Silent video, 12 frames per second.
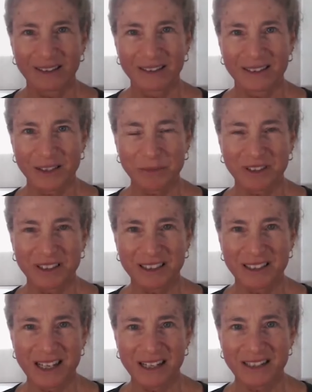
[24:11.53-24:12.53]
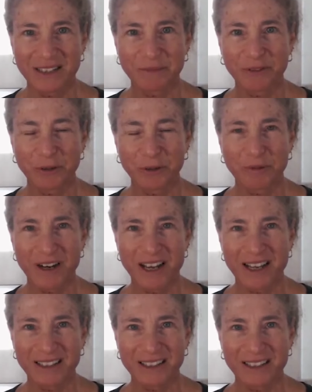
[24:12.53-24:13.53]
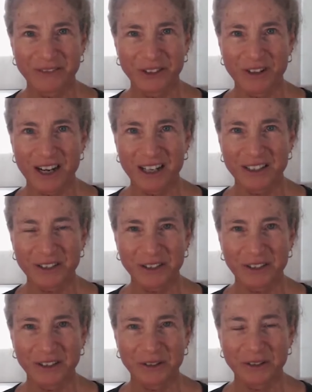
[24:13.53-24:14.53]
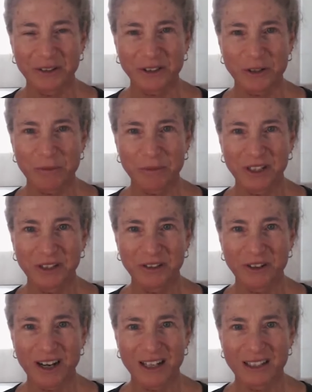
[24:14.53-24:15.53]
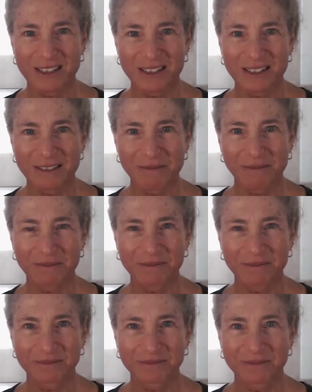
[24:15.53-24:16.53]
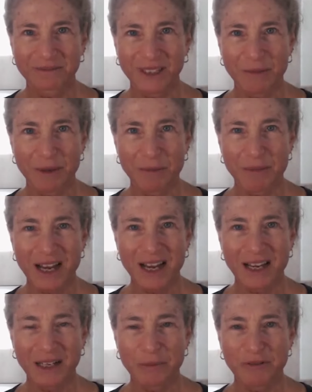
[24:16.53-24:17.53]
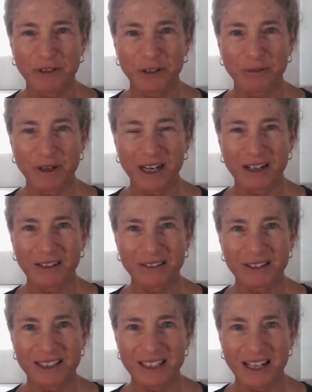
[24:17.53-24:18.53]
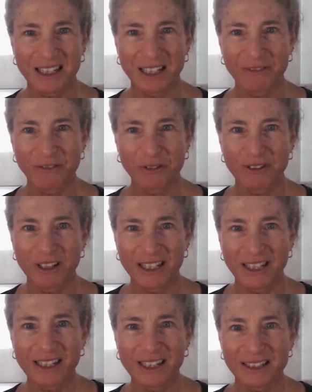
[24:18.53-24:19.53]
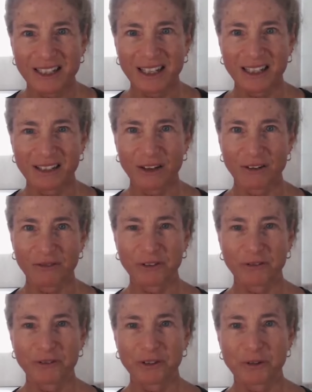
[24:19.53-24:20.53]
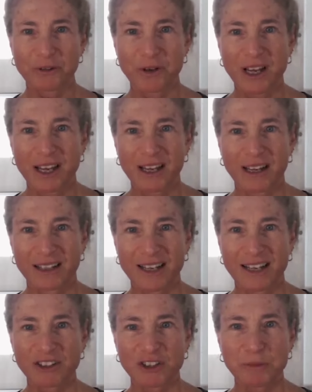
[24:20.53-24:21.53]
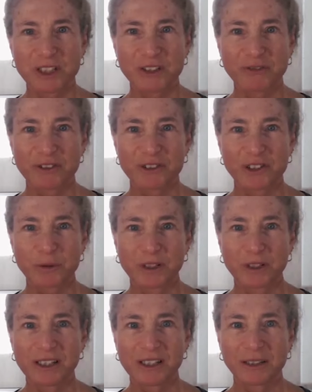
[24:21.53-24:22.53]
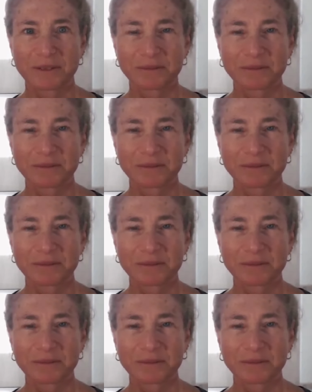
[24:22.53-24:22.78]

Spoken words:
So please take some full breaths. If your eyes are closed, opening your eyes, coming back, moving around, standing if you'd like, as I offer a few announcements for this week.